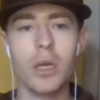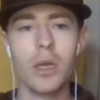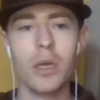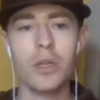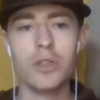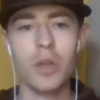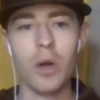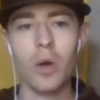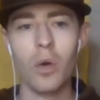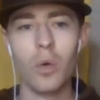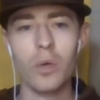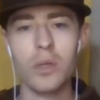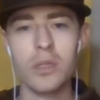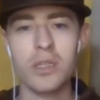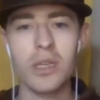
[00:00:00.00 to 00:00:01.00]

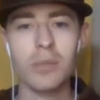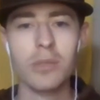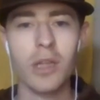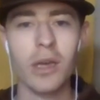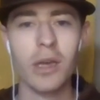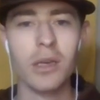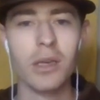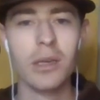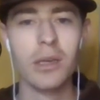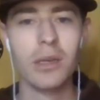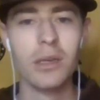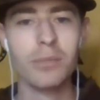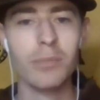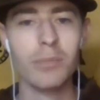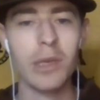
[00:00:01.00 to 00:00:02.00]
So it seems like
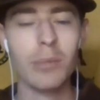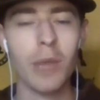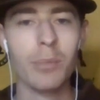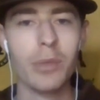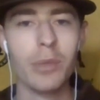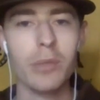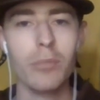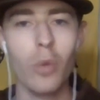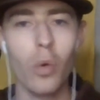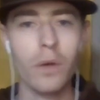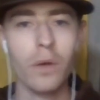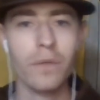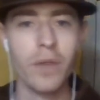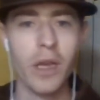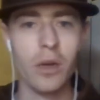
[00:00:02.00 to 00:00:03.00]
he might be more
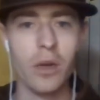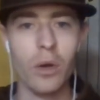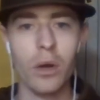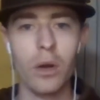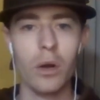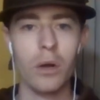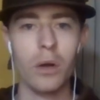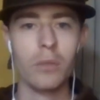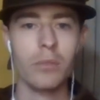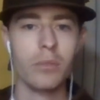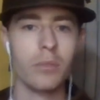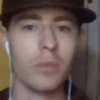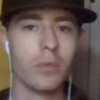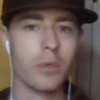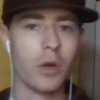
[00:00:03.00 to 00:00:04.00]
of like a
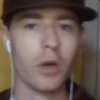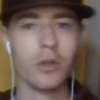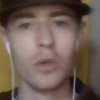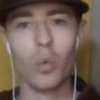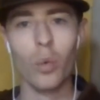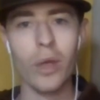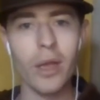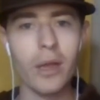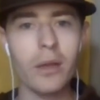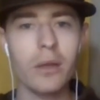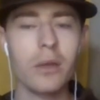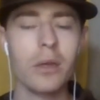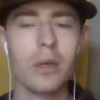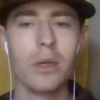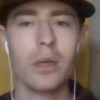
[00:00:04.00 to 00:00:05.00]
on the wing
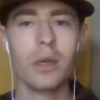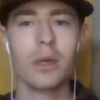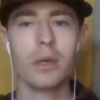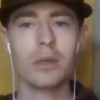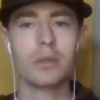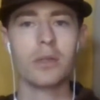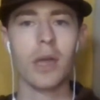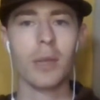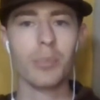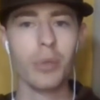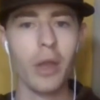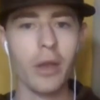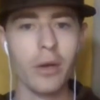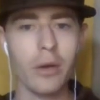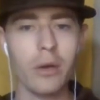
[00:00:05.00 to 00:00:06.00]
type
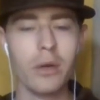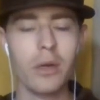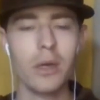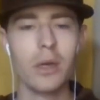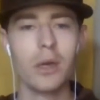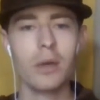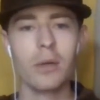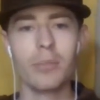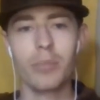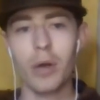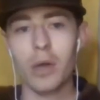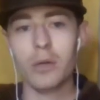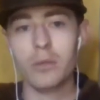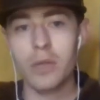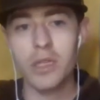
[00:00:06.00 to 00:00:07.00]
player,
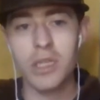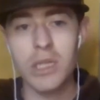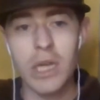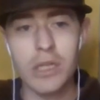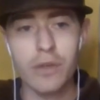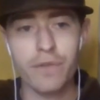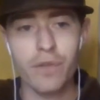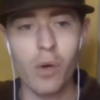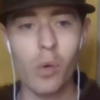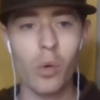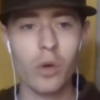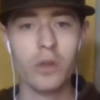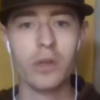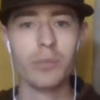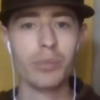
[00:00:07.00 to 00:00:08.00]
but listed as a
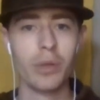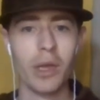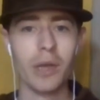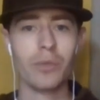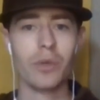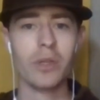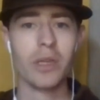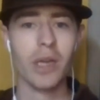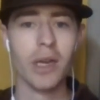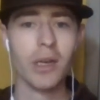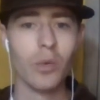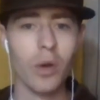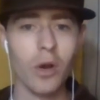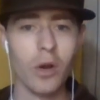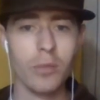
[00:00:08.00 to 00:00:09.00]
forward, can play really
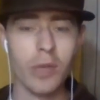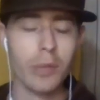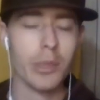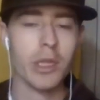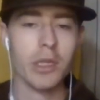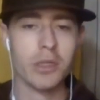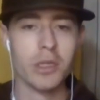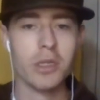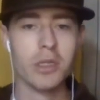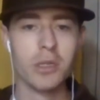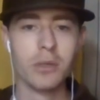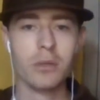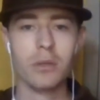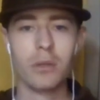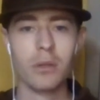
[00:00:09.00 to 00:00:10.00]
anywhere. And maybe this is
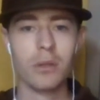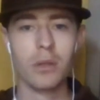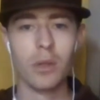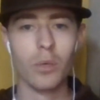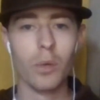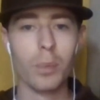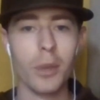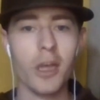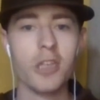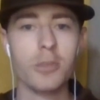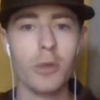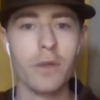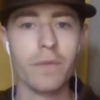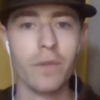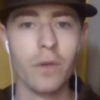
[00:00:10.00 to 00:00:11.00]
the
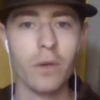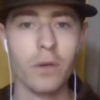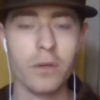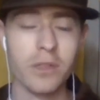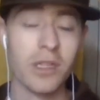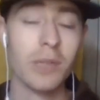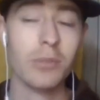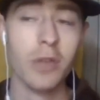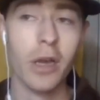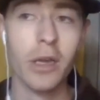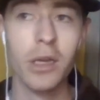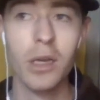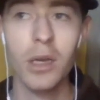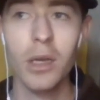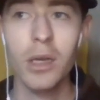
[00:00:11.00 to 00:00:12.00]
replacement for, it seems
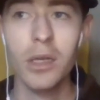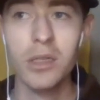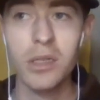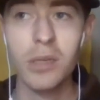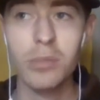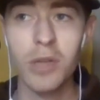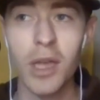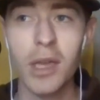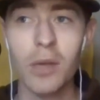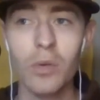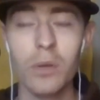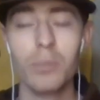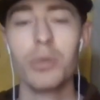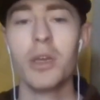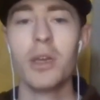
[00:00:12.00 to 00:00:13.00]
like, it
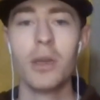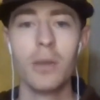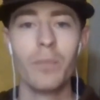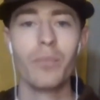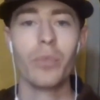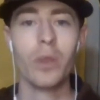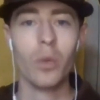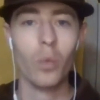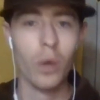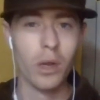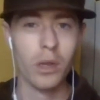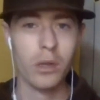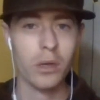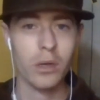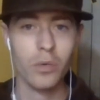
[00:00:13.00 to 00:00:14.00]
would be one
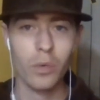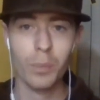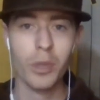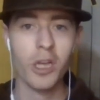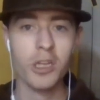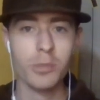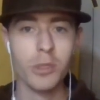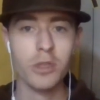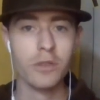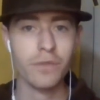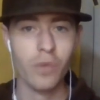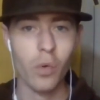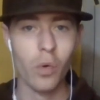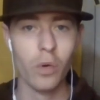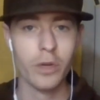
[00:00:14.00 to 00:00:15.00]
of the replacements
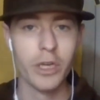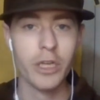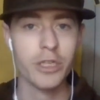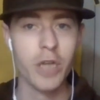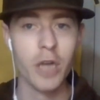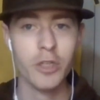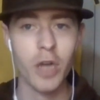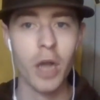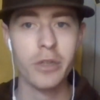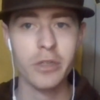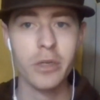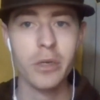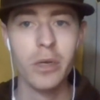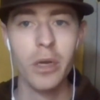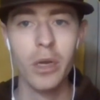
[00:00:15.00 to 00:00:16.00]
for Keyshawn Johnson,